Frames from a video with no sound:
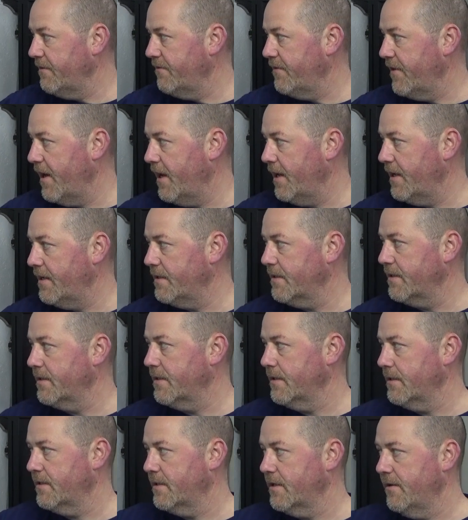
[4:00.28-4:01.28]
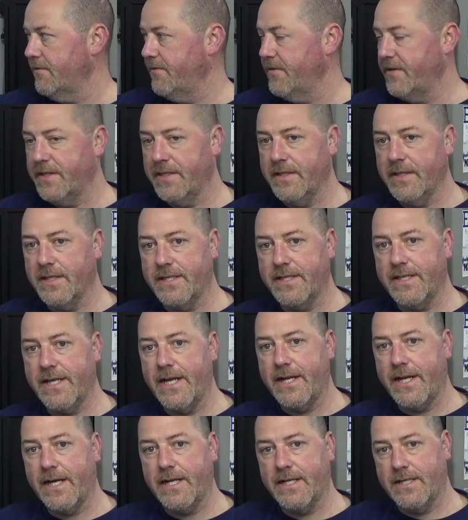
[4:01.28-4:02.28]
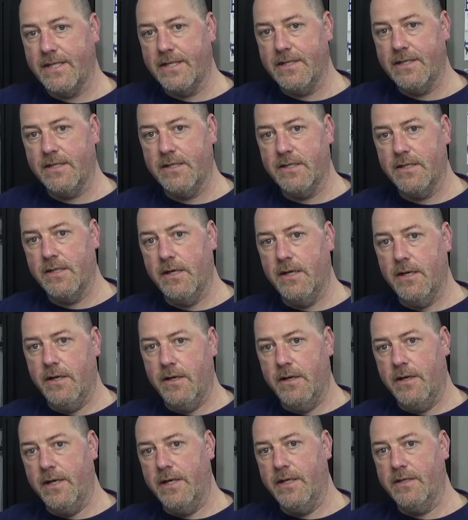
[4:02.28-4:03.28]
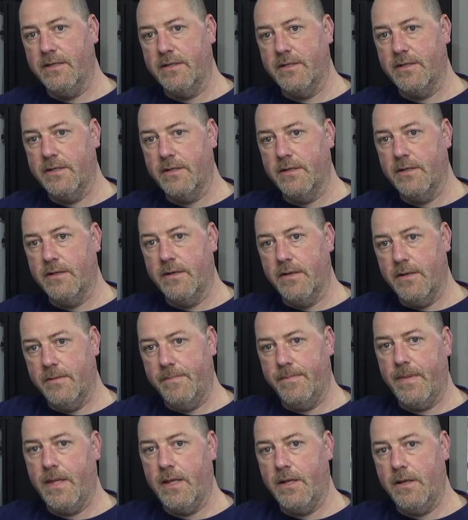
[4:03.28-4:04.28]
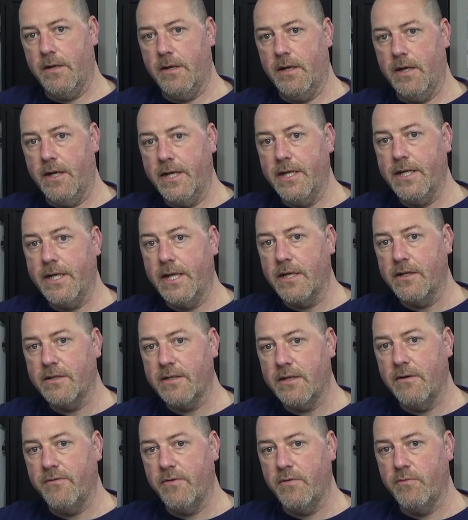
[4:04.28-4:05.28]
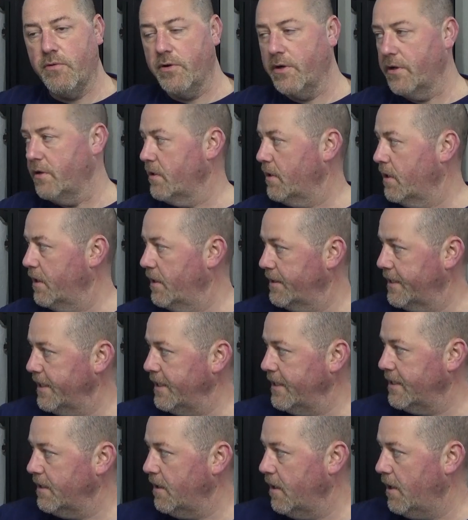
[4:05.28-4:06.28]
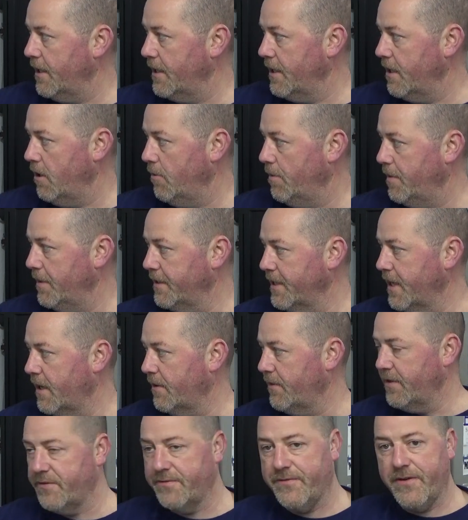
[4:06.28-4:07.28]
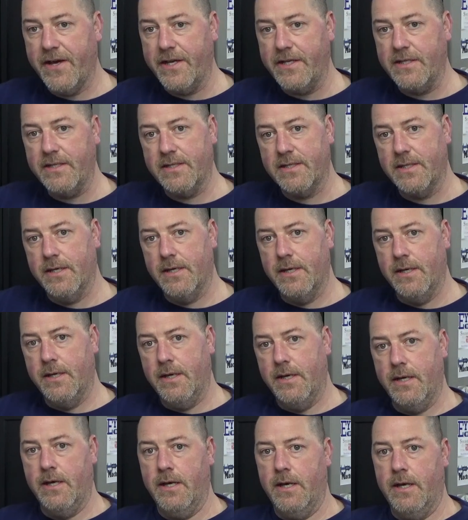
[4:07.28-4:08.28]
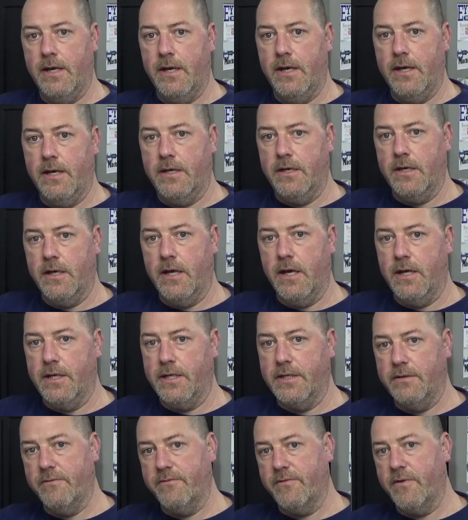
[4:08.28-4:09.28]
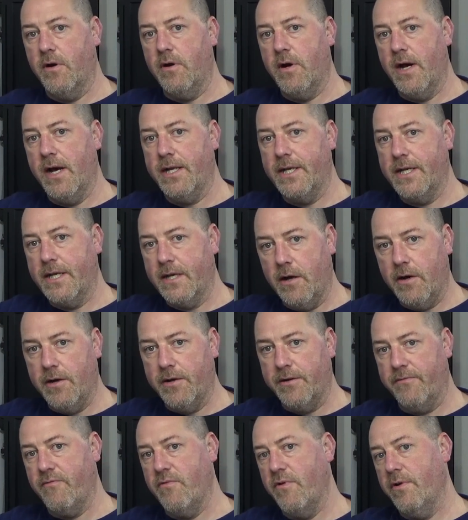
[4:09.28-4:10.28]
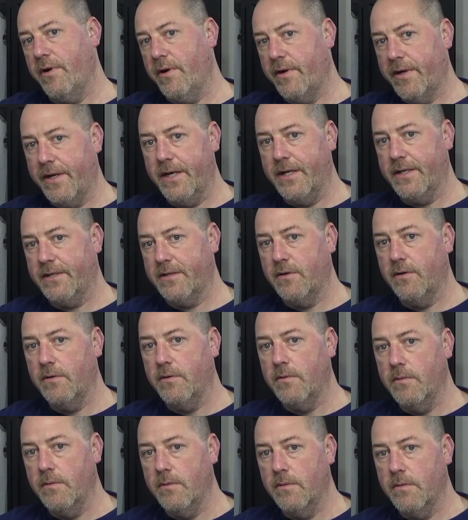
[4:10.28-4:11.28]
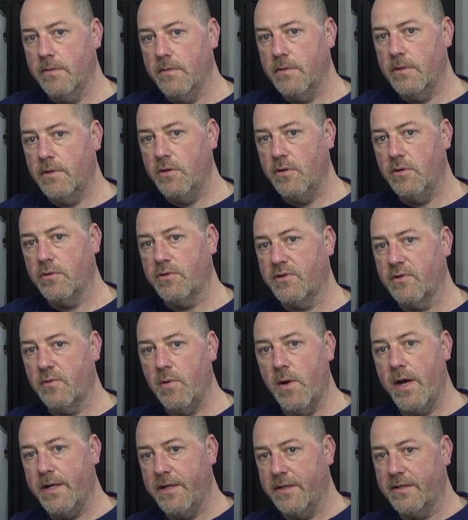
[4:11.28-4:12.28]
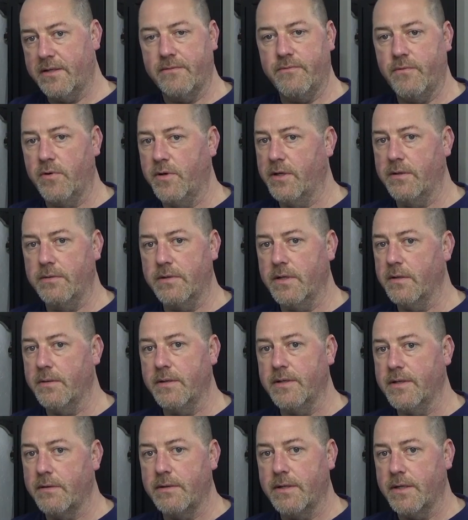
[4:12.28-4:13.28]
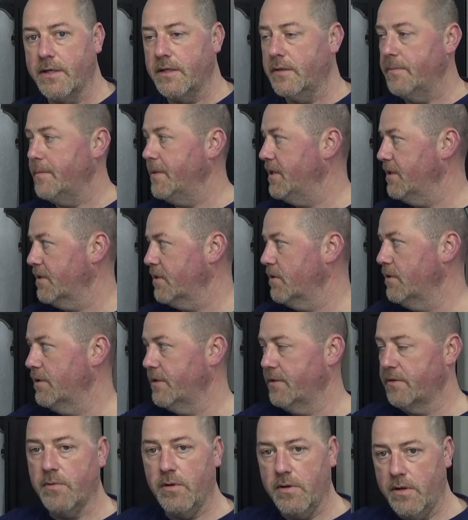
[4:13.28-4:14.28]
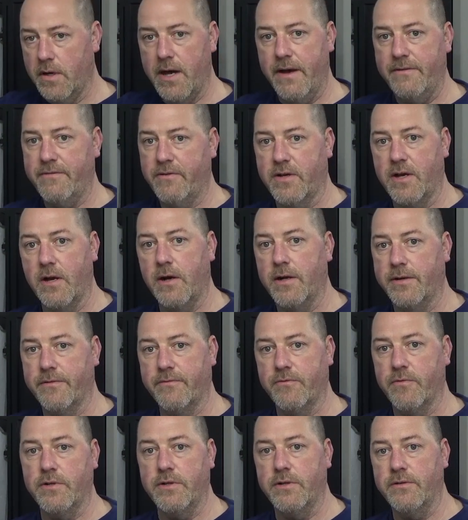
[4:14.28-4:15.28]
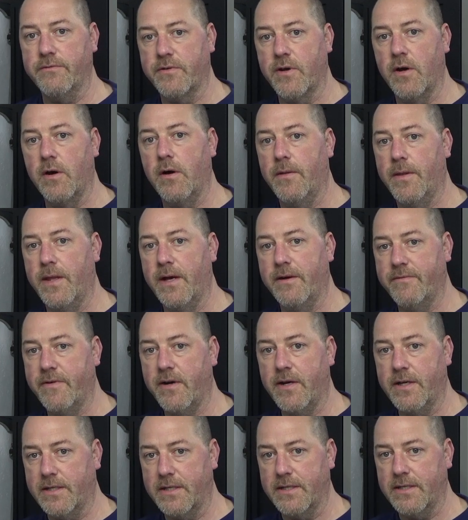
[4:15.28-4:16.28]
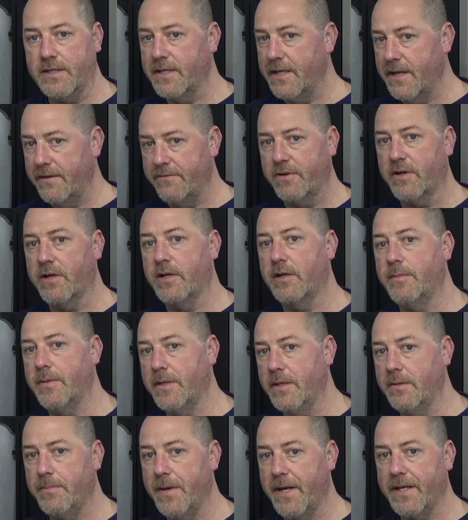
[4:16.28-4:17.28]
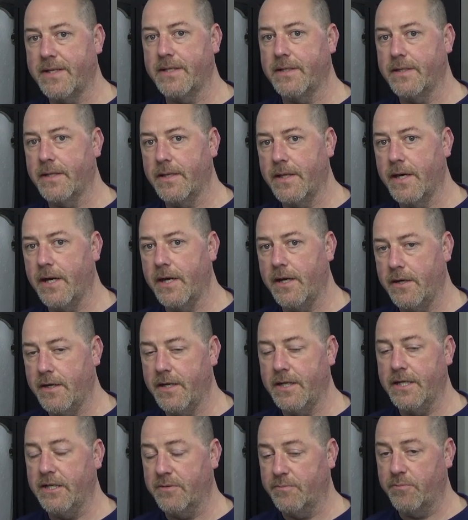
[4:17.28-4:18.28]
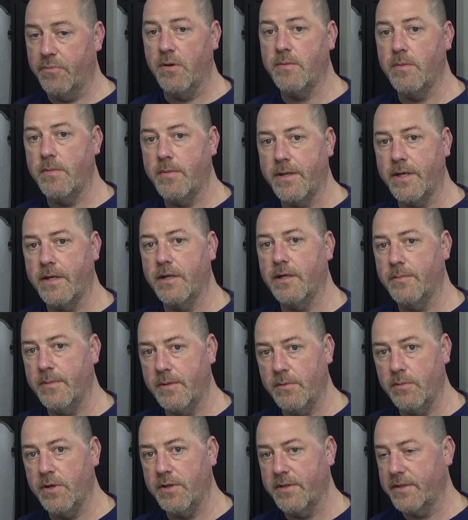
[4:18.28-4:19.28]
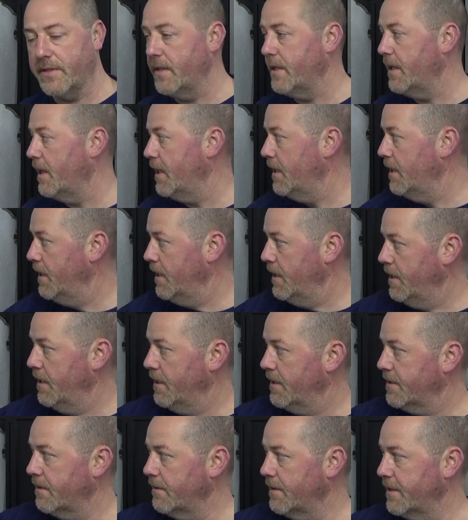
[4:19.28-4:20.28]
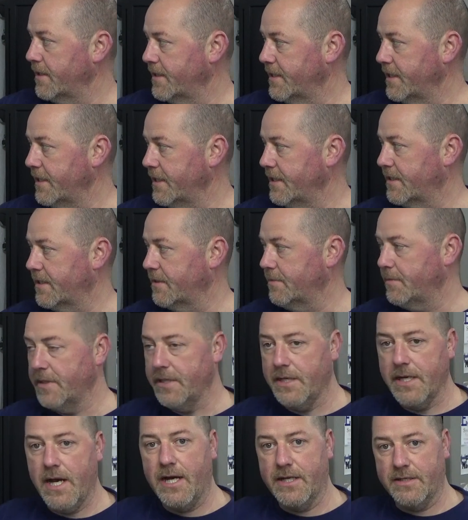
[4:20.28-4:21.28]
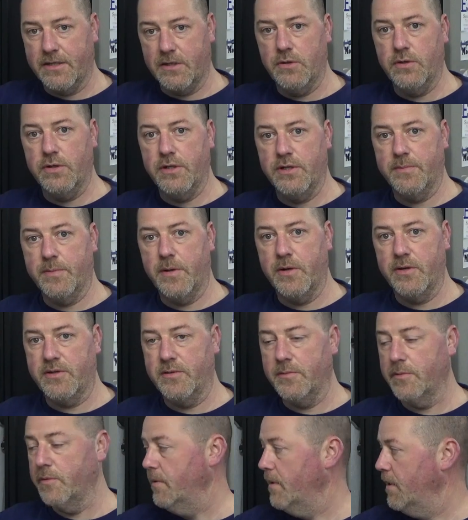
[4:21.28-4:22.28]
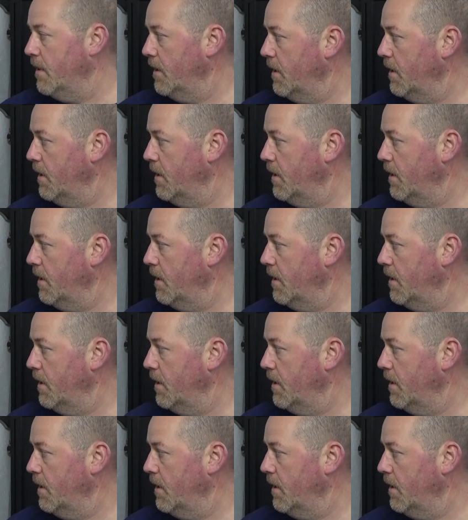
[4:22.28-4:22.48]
in the z-axis is leaning, so if you run a DTI up and down this face and you've got any kind of run on it at all, your squareness of what you do is only going to be as good as whatever kind of run you've got on that vise. It's never going to be better than that, and it's probably going to be worse than that. So this needs to be as good as possible.